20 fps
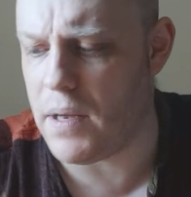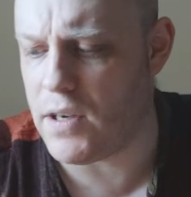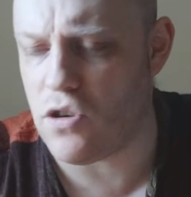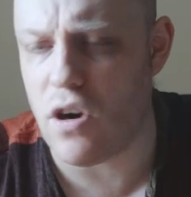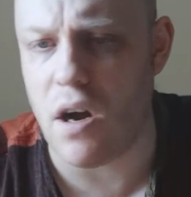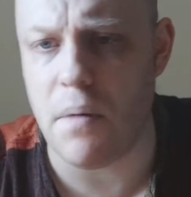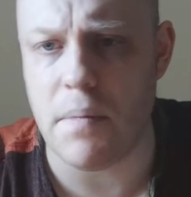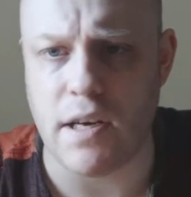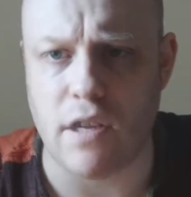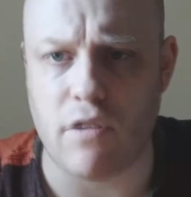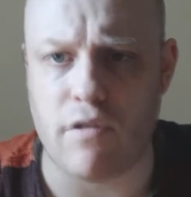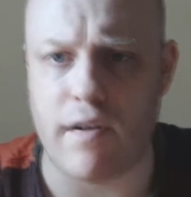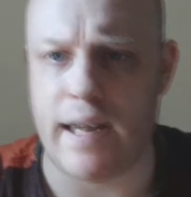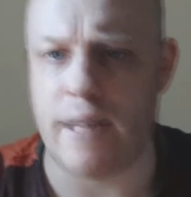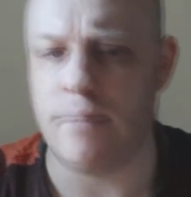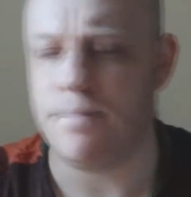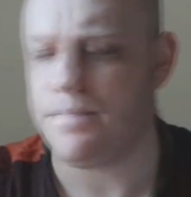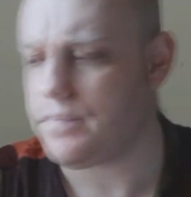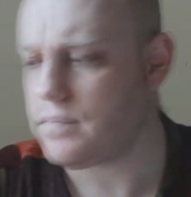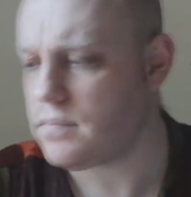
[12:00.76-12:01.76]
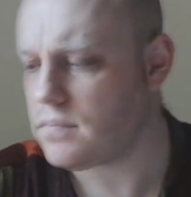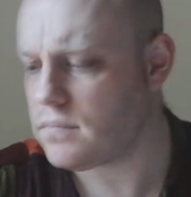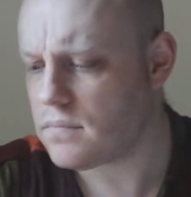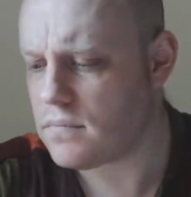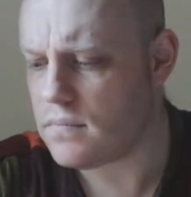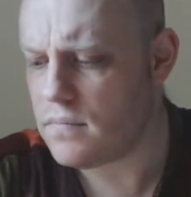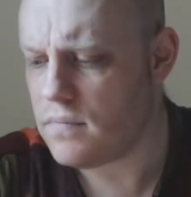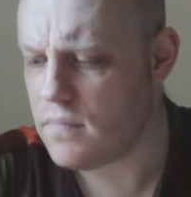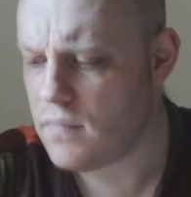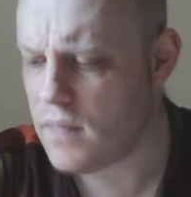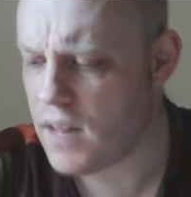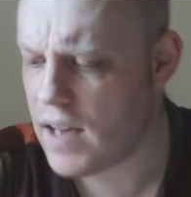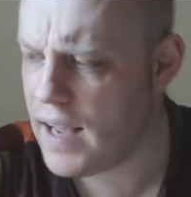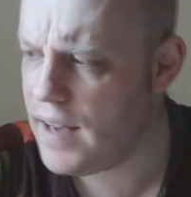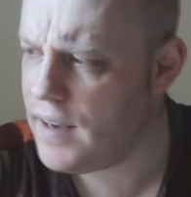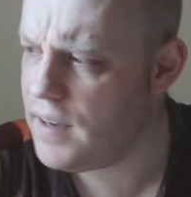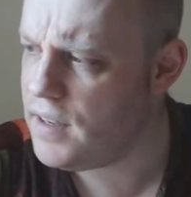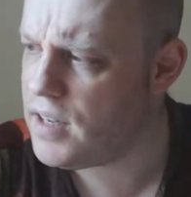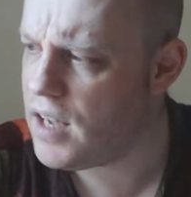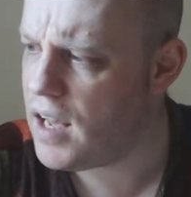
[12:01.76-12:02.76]
my drama degree.
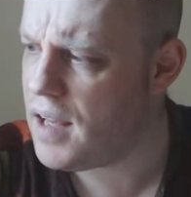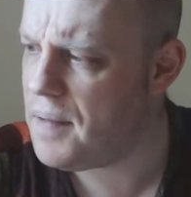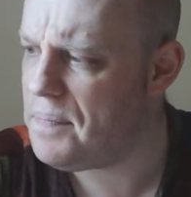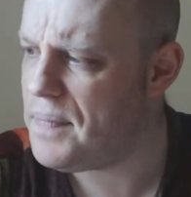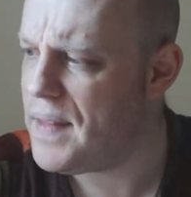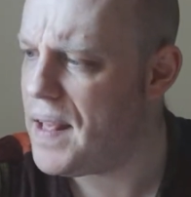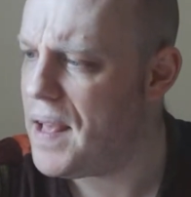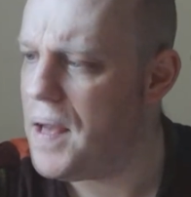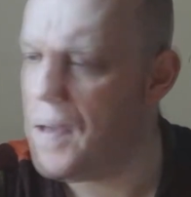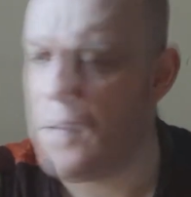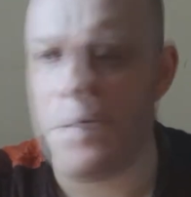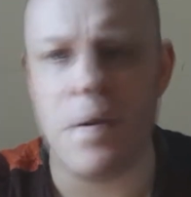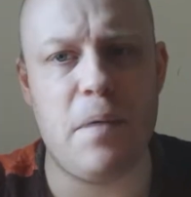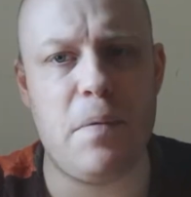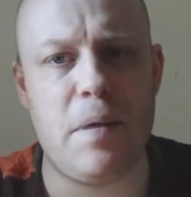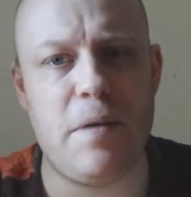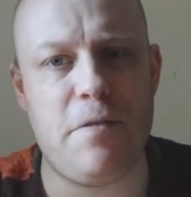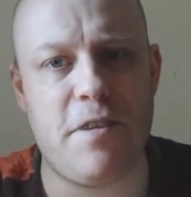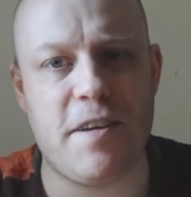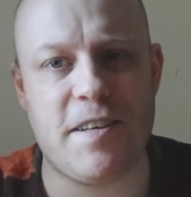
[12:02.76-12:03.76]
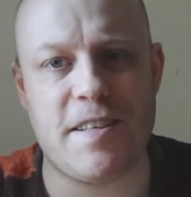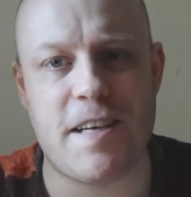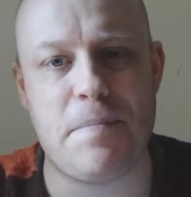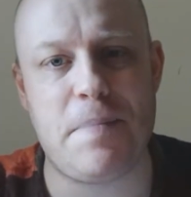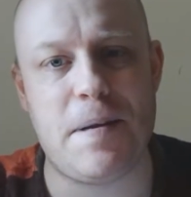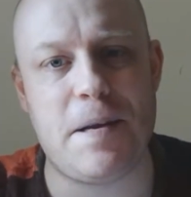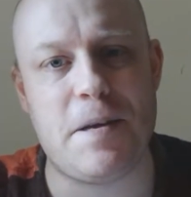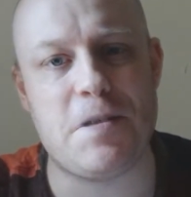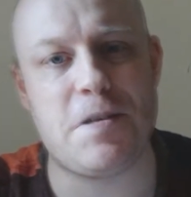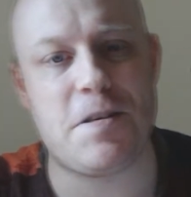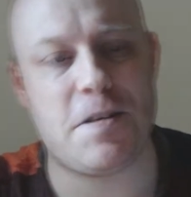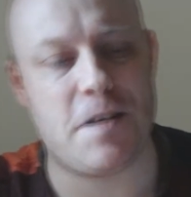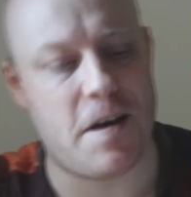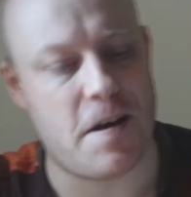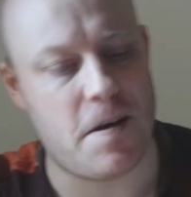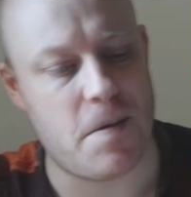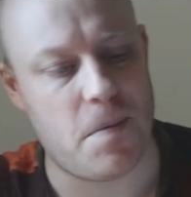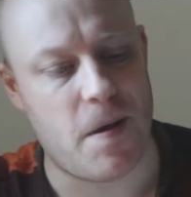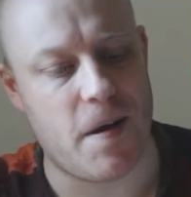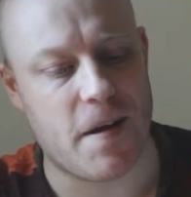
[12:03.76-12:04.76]
And when for example I was
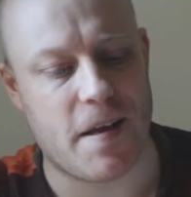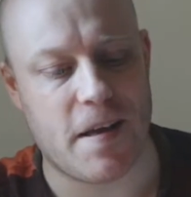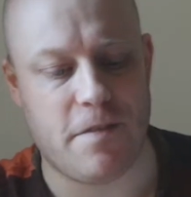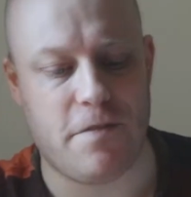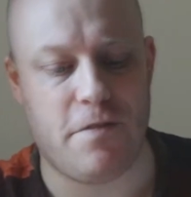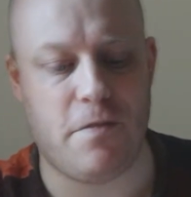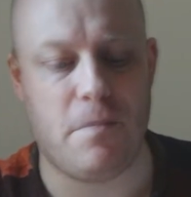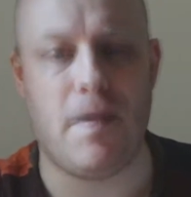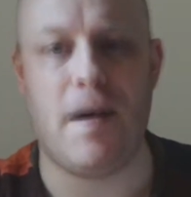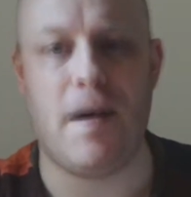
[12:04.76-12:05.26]
working